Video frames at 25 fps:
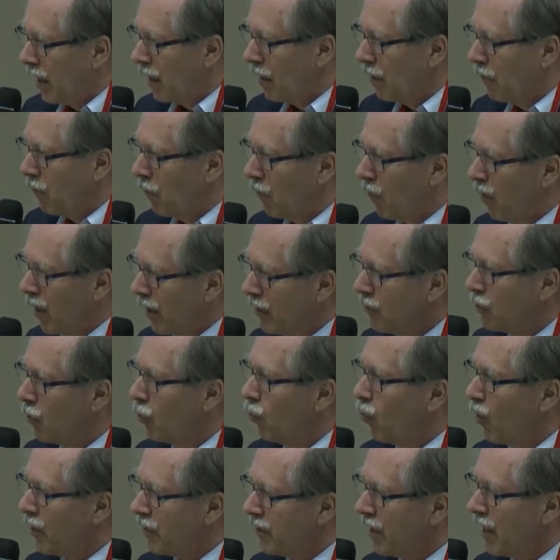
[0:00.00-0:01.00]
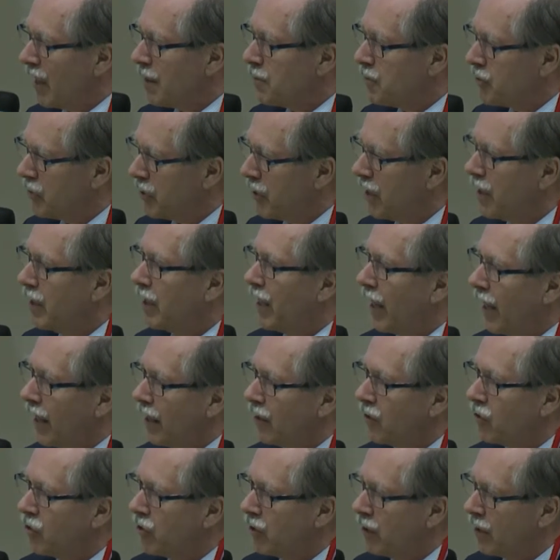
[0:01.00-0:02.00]
Mind you, what I'm saying
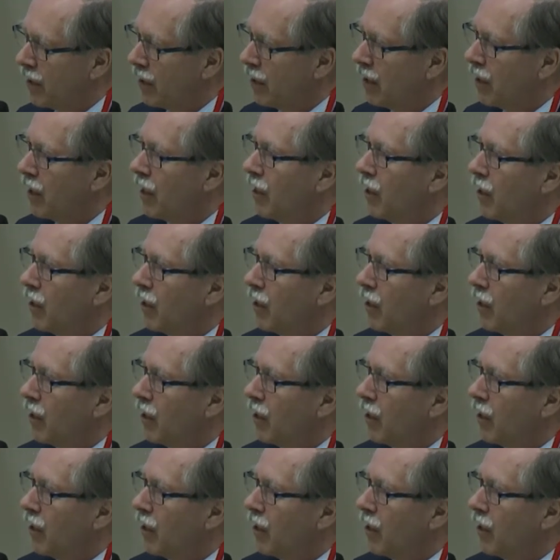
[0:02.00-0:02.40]
actually,